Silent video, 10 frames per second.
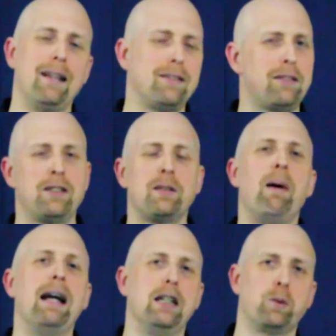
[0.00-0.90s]
It's just some
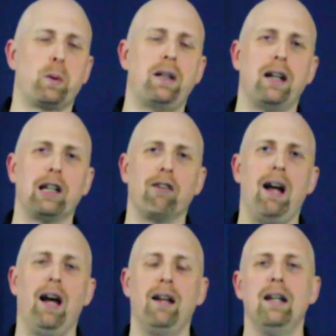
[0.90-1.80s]
ideas we're kicking
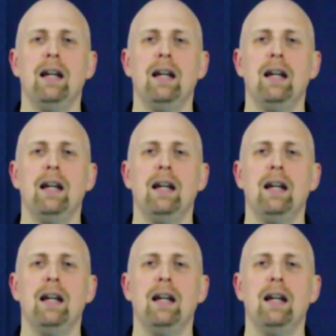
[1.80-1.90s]
around.